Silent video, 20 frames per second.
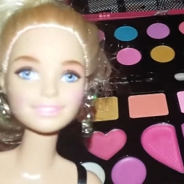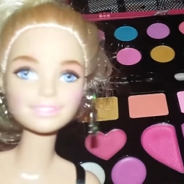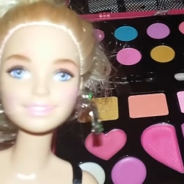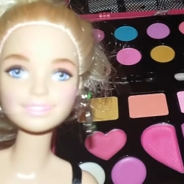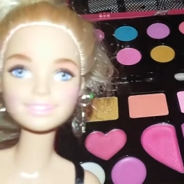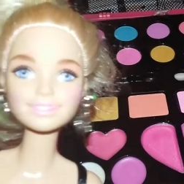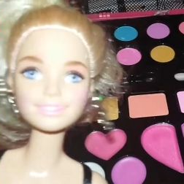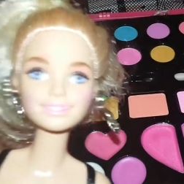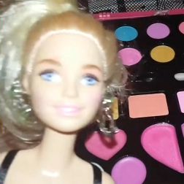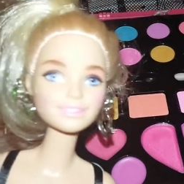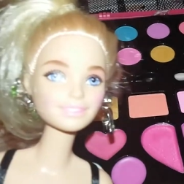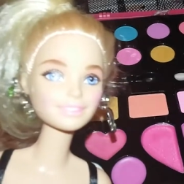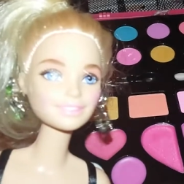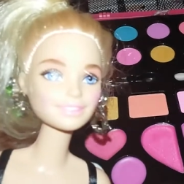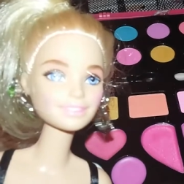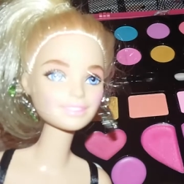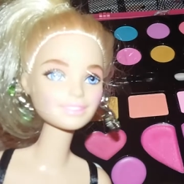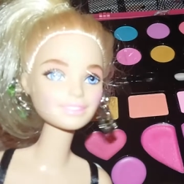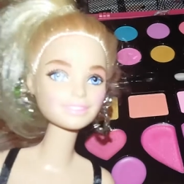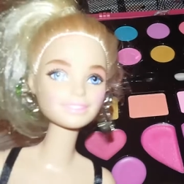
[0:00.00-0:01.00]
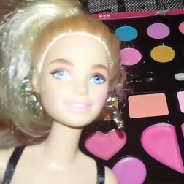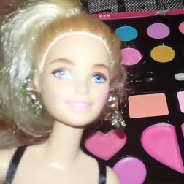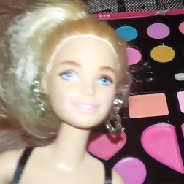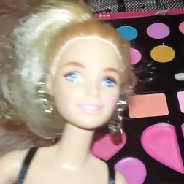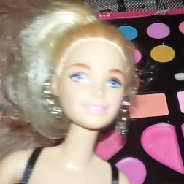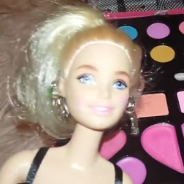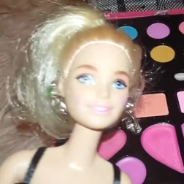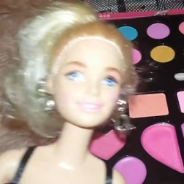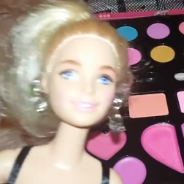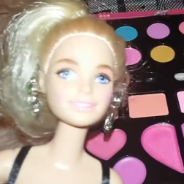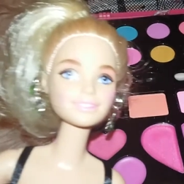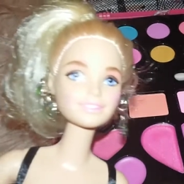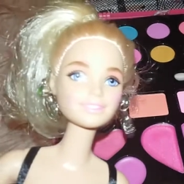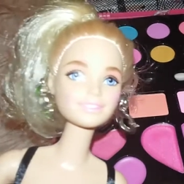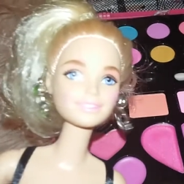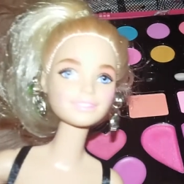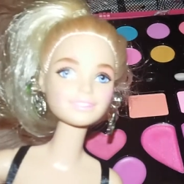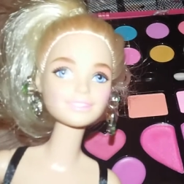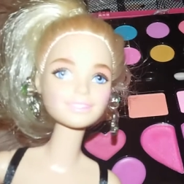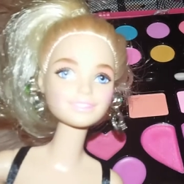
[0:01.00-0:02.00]
Oh, wow, I think
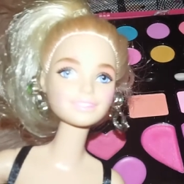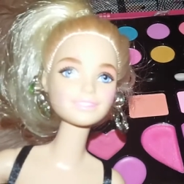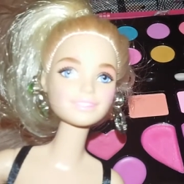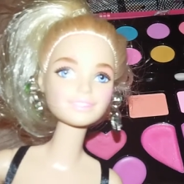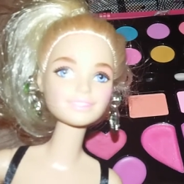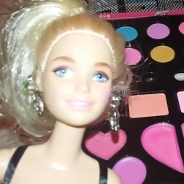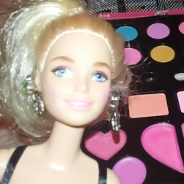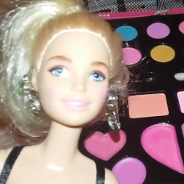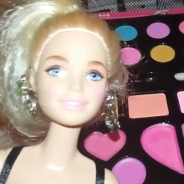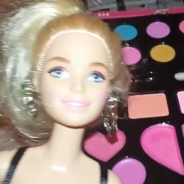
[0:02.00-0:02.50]
that looks